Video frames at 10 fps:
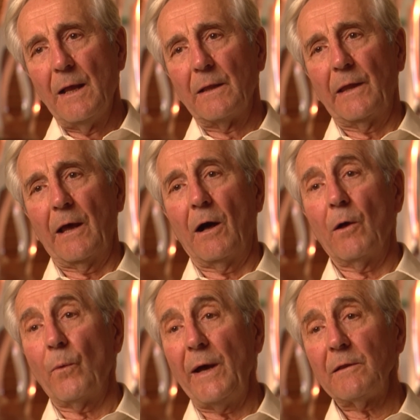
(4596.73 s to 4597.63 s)
They
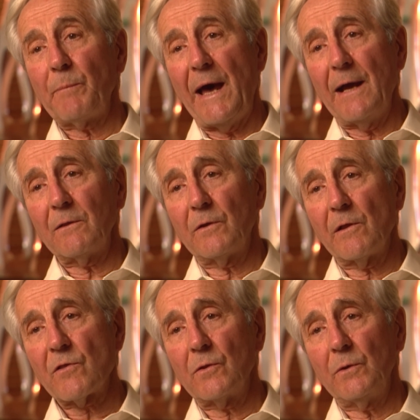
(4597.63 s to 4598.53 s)
all went back to
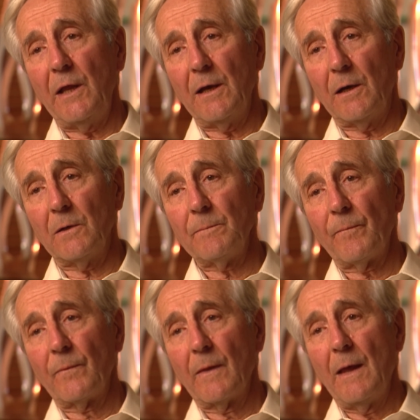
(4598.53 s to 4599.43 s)
the studio,
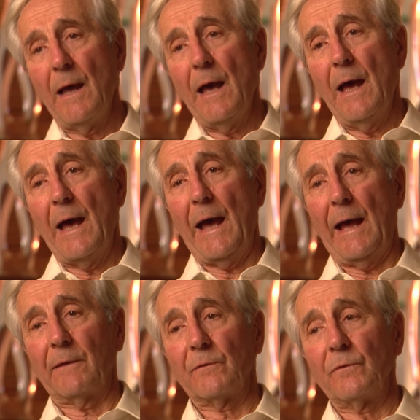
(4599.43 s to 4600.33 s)

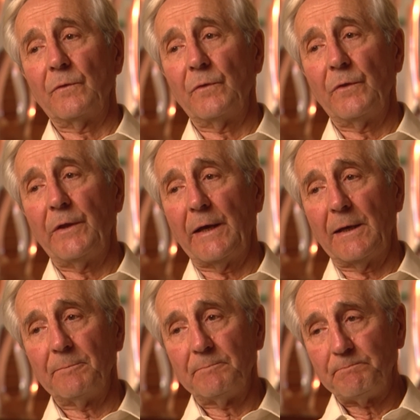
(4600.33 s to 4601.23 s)

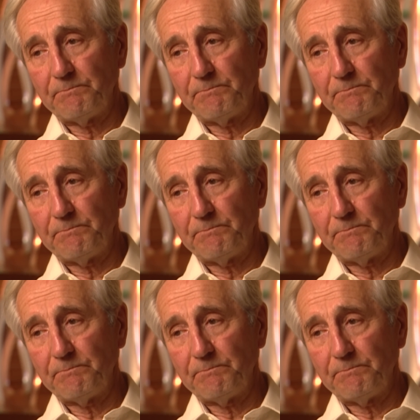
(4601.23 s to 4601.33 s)
and